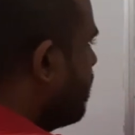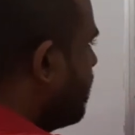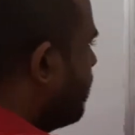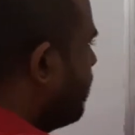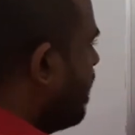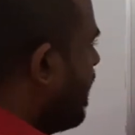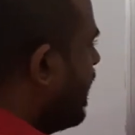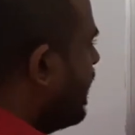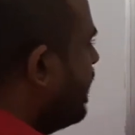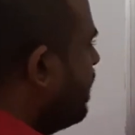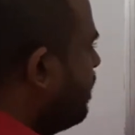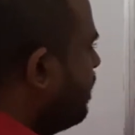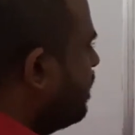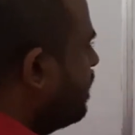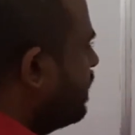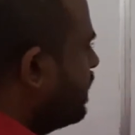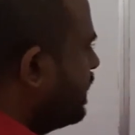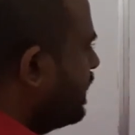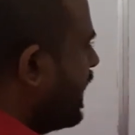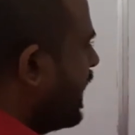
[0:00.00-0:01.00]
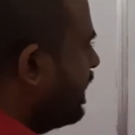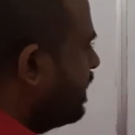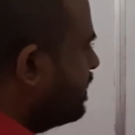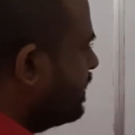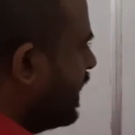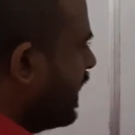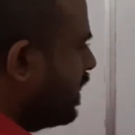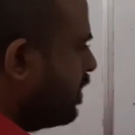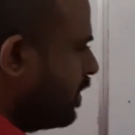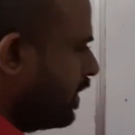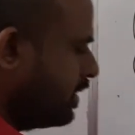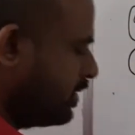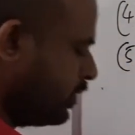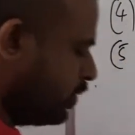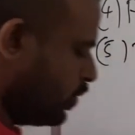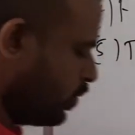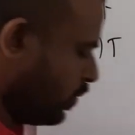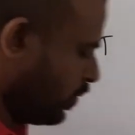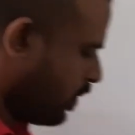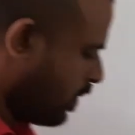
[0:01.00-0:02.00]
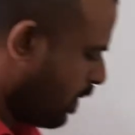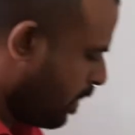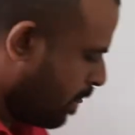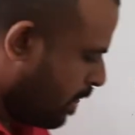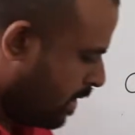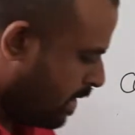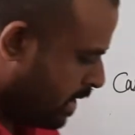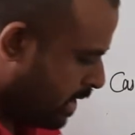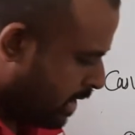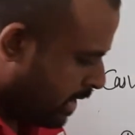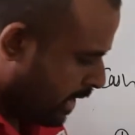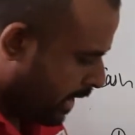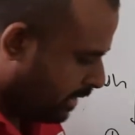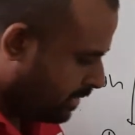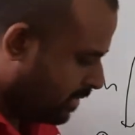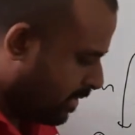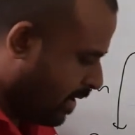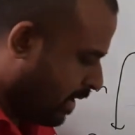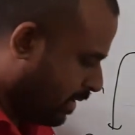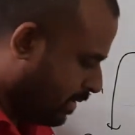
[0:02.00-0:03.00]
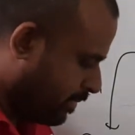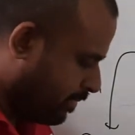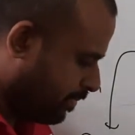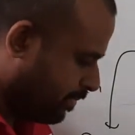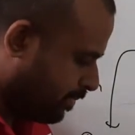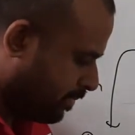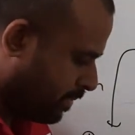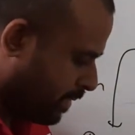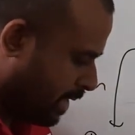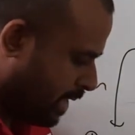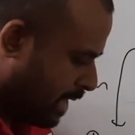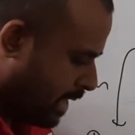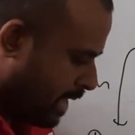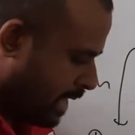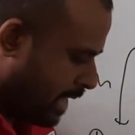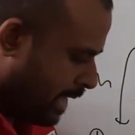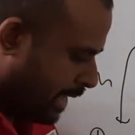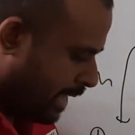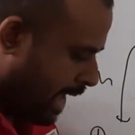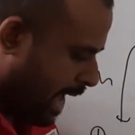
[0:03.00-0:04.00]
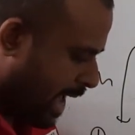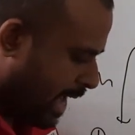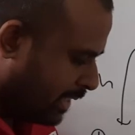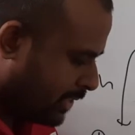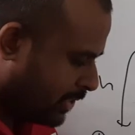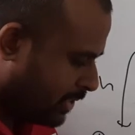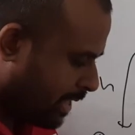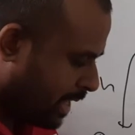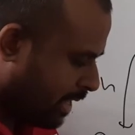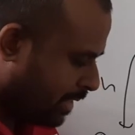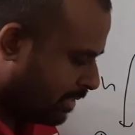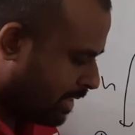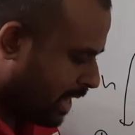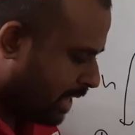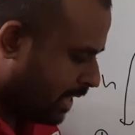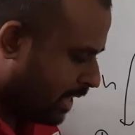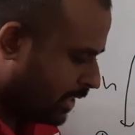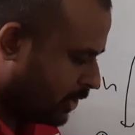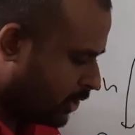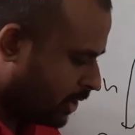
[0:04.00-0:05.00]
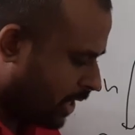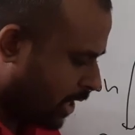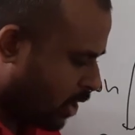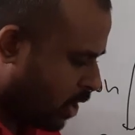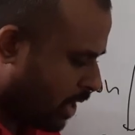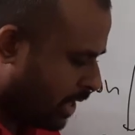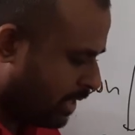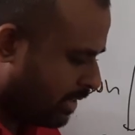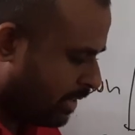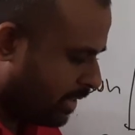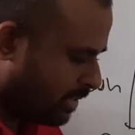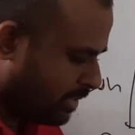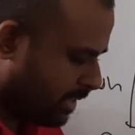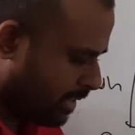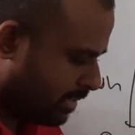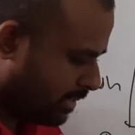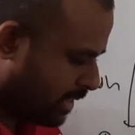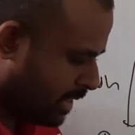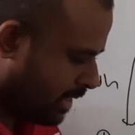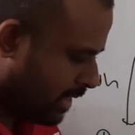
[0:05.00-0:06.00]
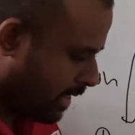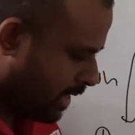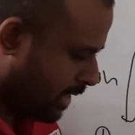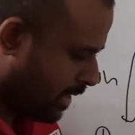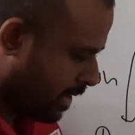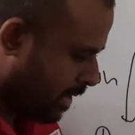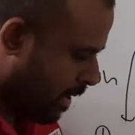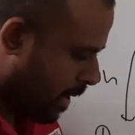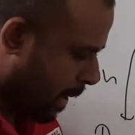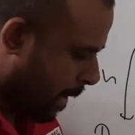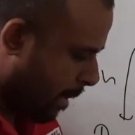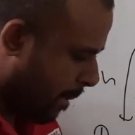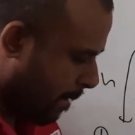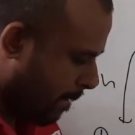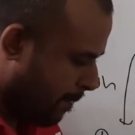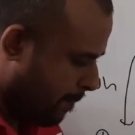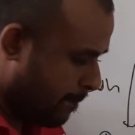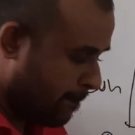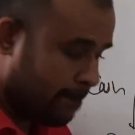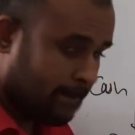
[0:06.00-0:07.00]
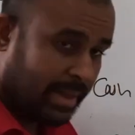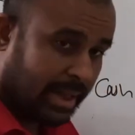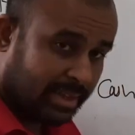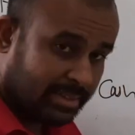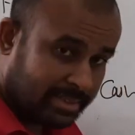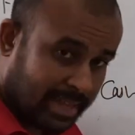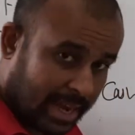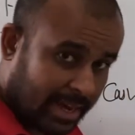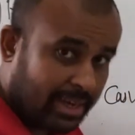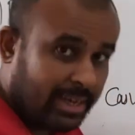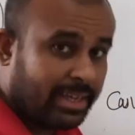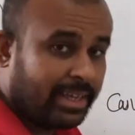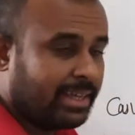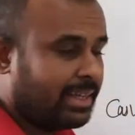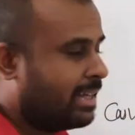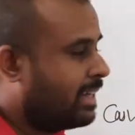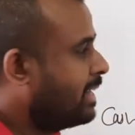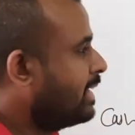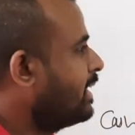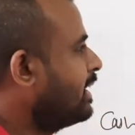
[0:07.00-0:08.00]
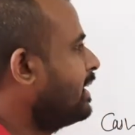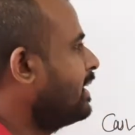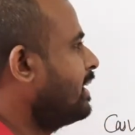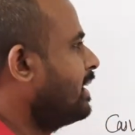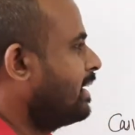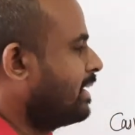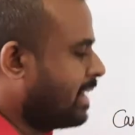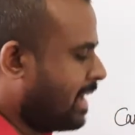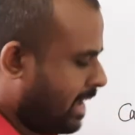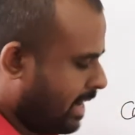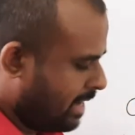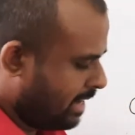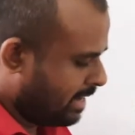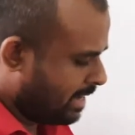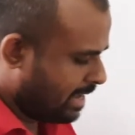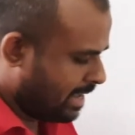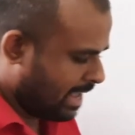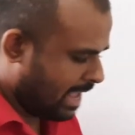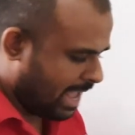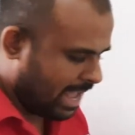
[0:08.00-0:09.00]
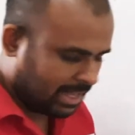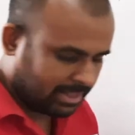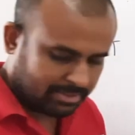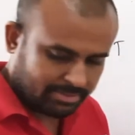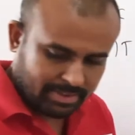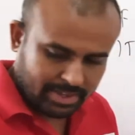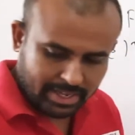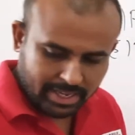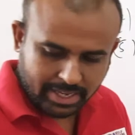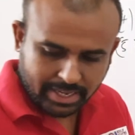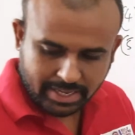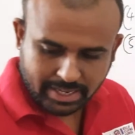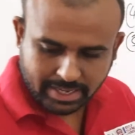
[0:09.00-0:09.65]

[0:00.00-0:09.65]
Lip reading: 5, that statement is true. Next one, cash sales are initially recorded in the receipts journal. Exactly, right? As we